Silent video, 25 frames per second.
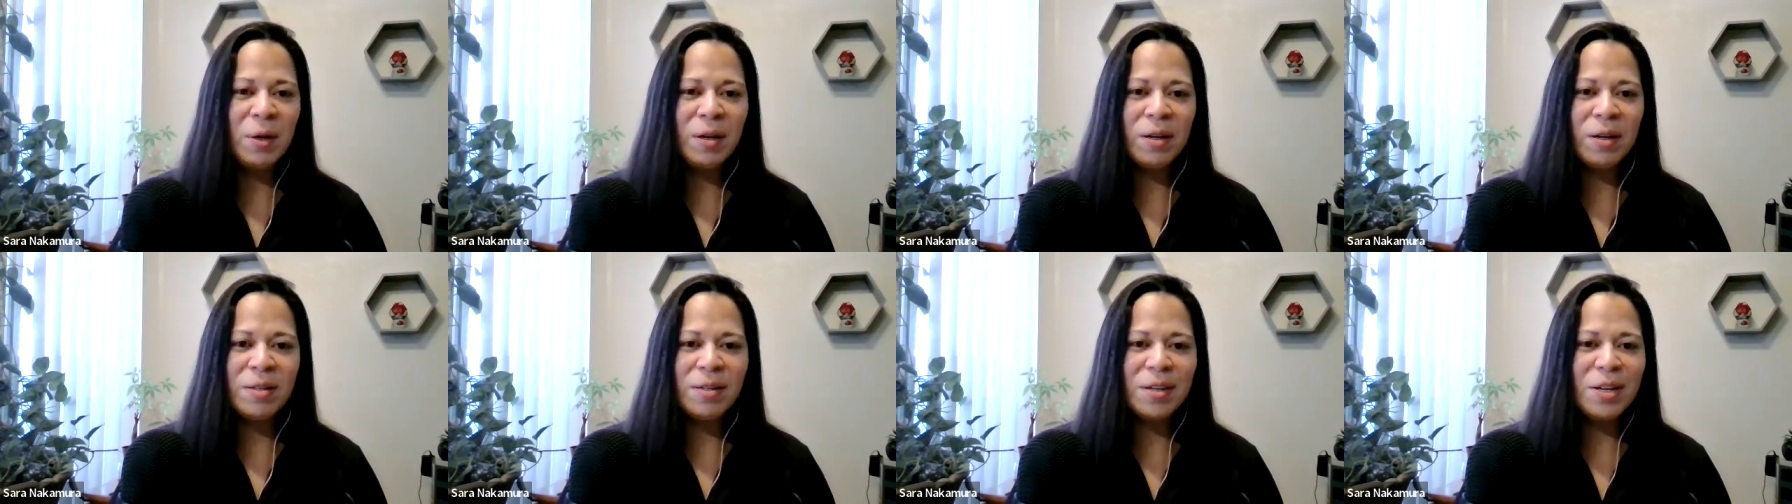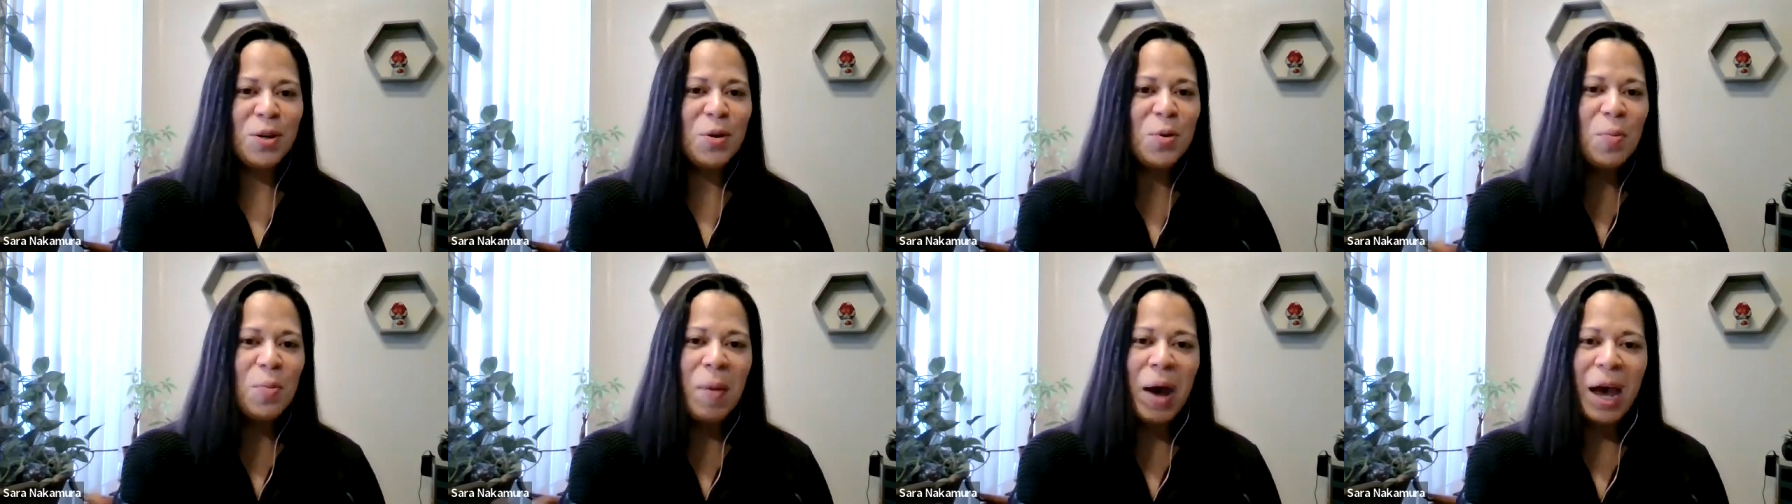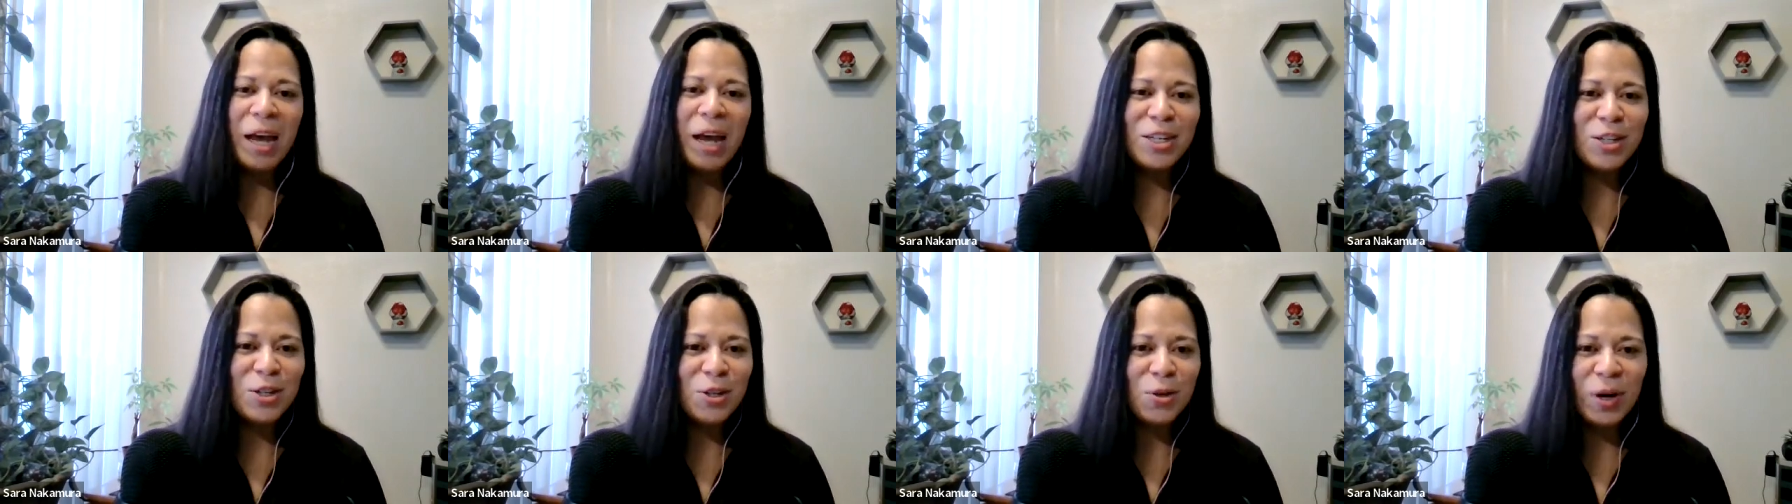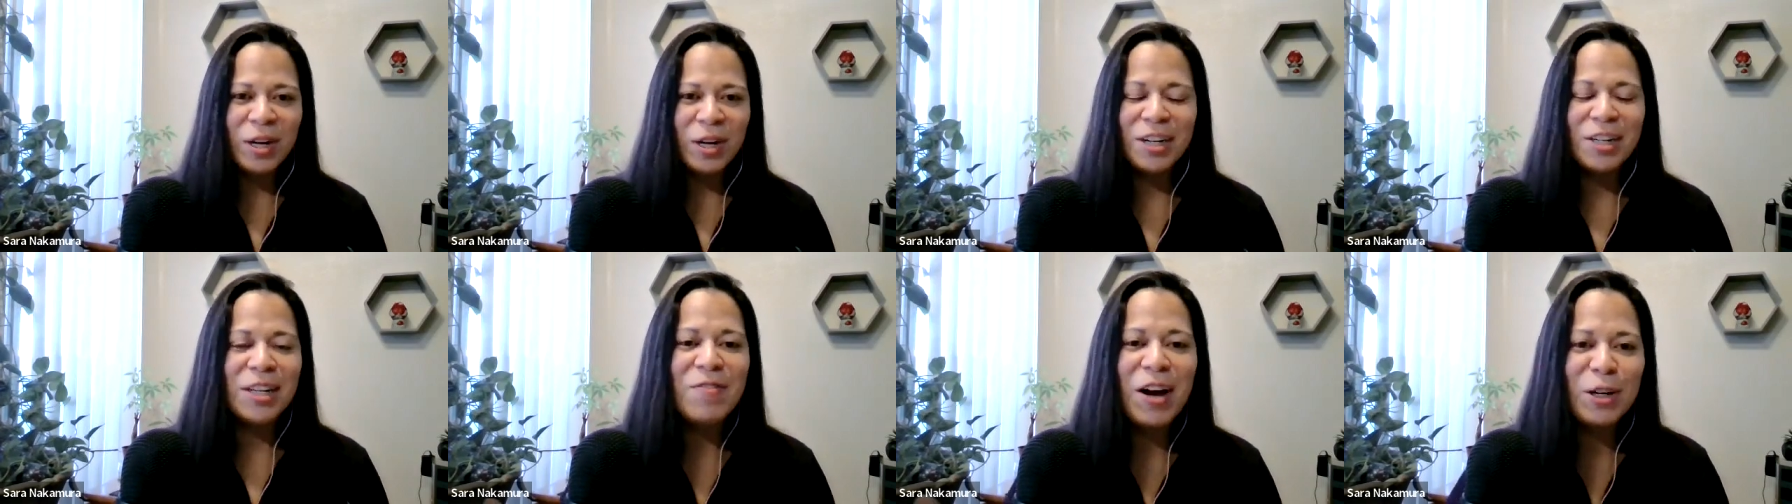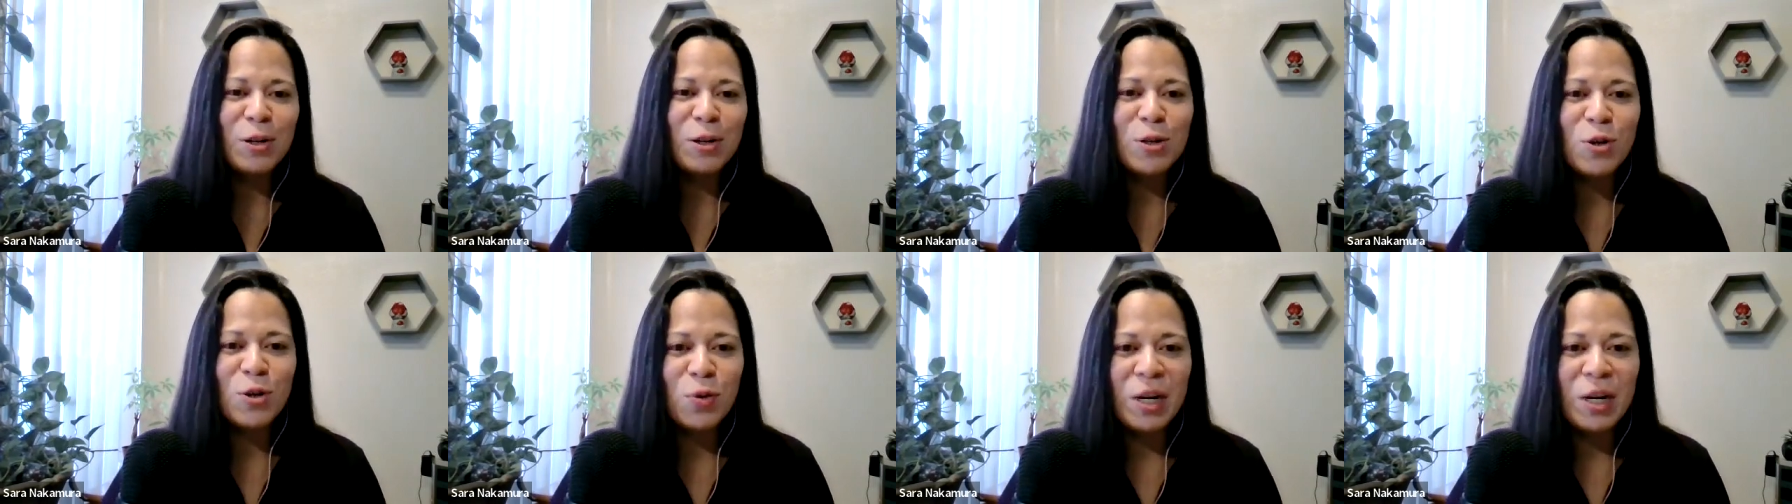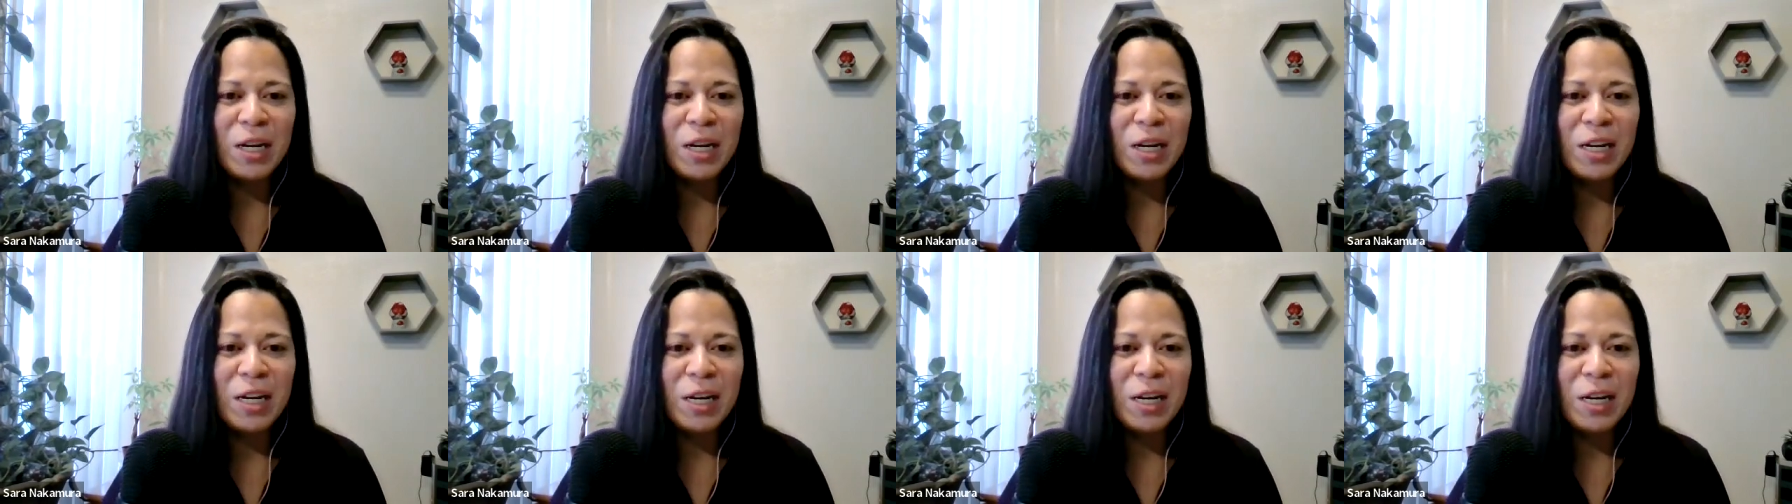because can you imagine trying to live out your